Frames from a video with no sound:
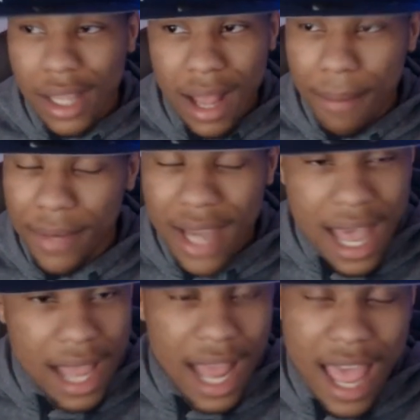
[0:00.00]
I'm
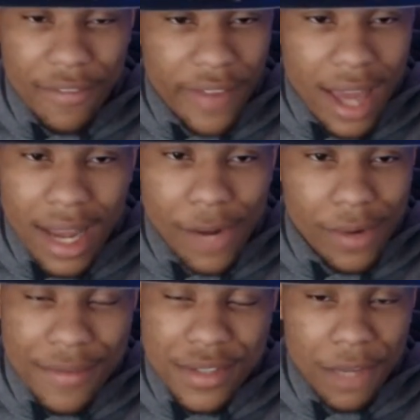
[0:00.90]
not. I have not liked what
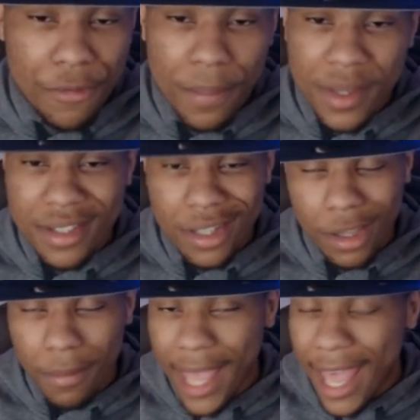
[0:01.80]
I've seen from this
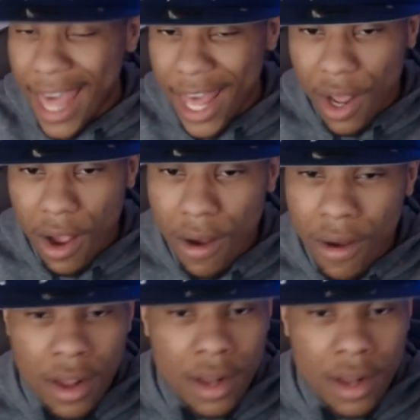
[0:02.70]
team at all.